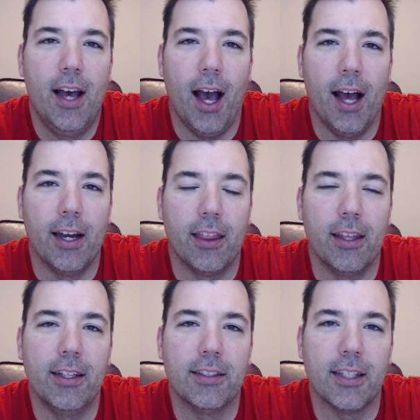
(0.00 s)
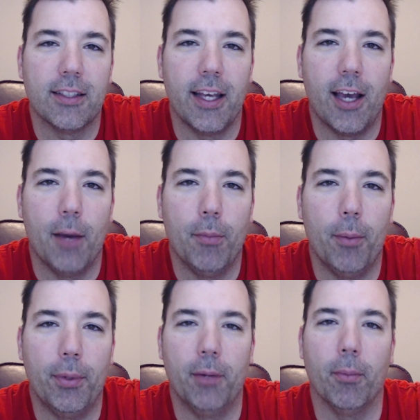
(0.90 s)
on things as they come
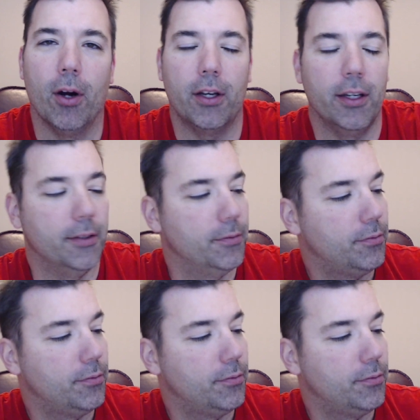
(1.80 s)
up in market.